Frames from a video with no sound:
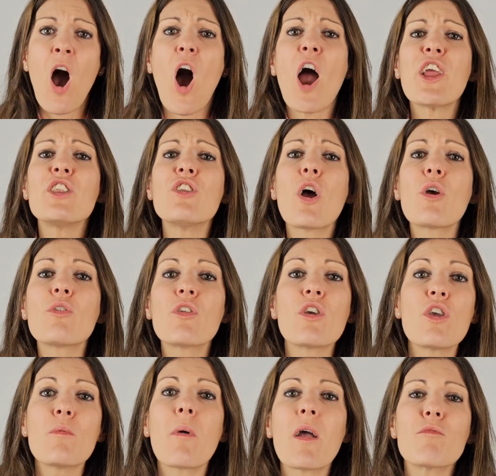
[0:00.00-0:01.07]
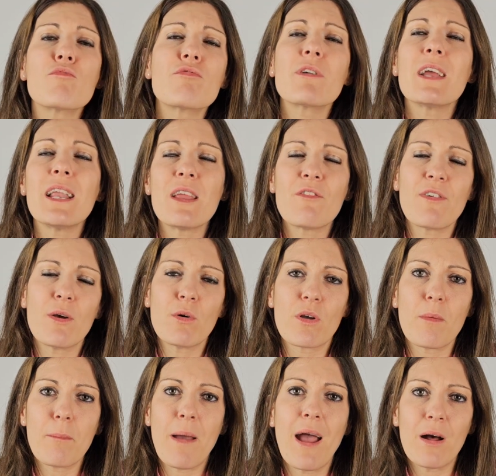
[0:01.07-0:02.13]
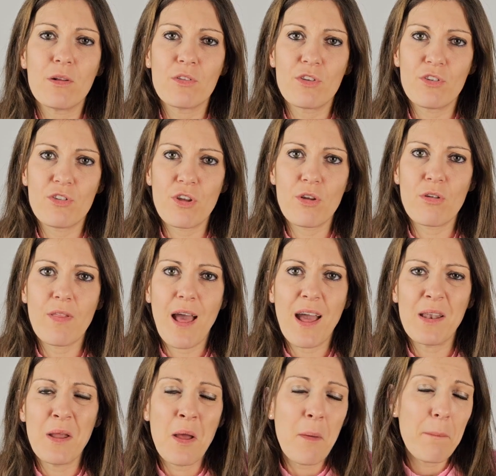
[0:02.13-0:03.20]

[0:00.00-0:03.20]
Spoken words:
I know that you might really feel compelled to do that,